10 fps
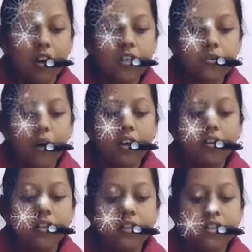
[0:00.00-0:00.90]
His
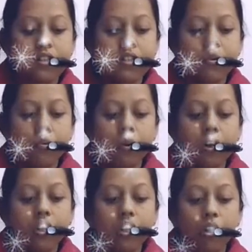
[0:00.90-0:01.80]
father did some
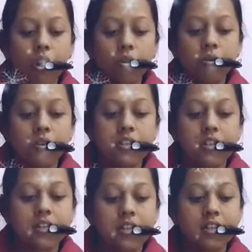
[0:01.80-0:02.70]
work in law courts
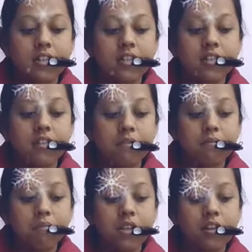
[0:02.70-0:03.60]
and settled in
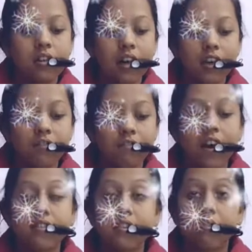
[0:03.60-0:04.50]
middle life
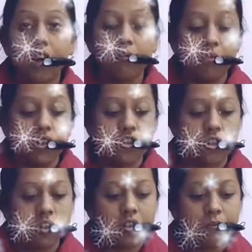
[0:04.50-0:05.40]
as a grain
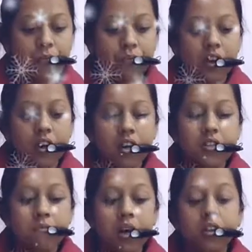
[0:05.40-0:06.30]
merchant.
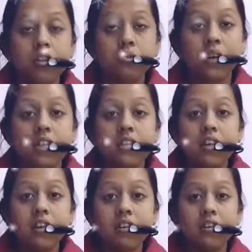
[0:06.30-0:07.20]
His mother, 20
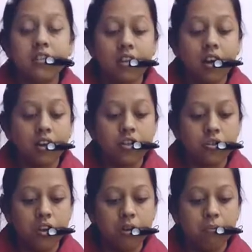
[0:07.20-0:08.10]
years younger
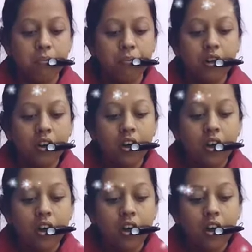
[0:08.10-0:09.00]
to him,
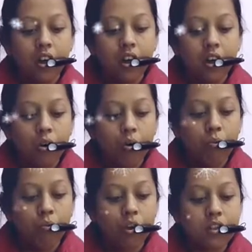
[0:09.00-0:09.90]

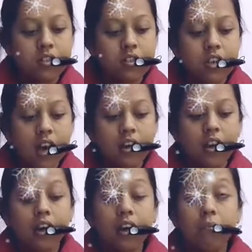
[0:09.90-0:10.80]
was an
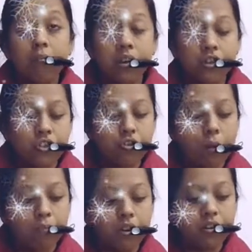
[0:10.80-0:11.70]
accomplished
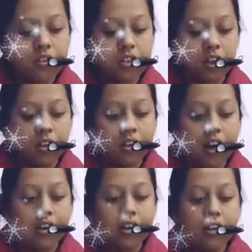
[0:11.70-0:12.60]
opera singer
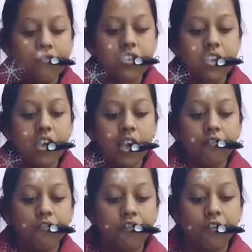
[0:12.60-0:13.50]
and lived a
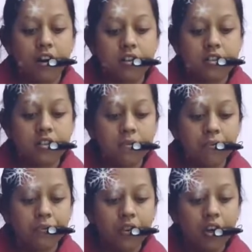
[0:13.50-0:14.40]
life of arts.